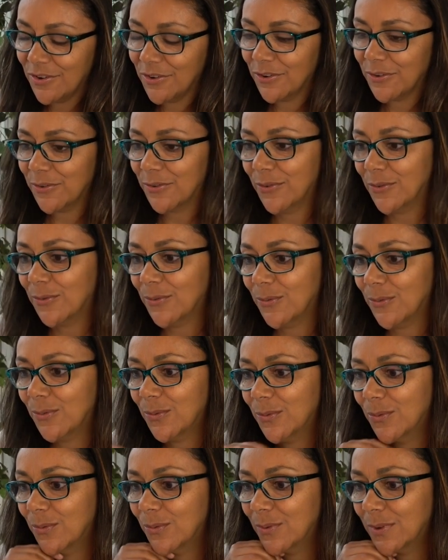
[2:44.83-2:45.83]
Or
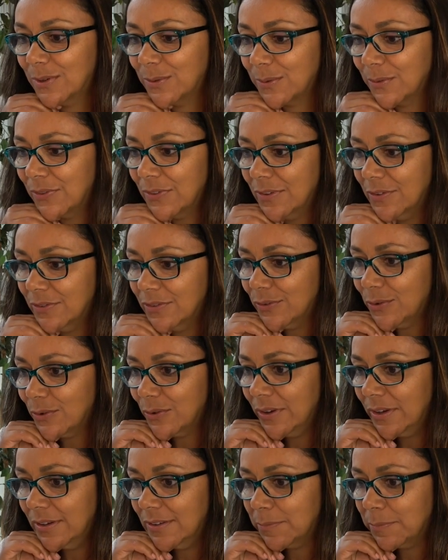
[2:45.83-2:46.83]
wonder what the
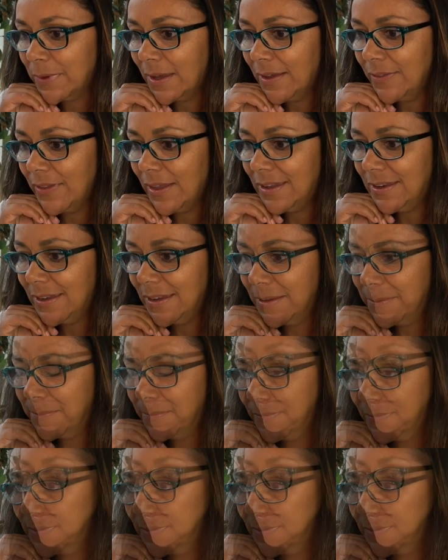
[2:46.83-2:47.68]
story is behind that name.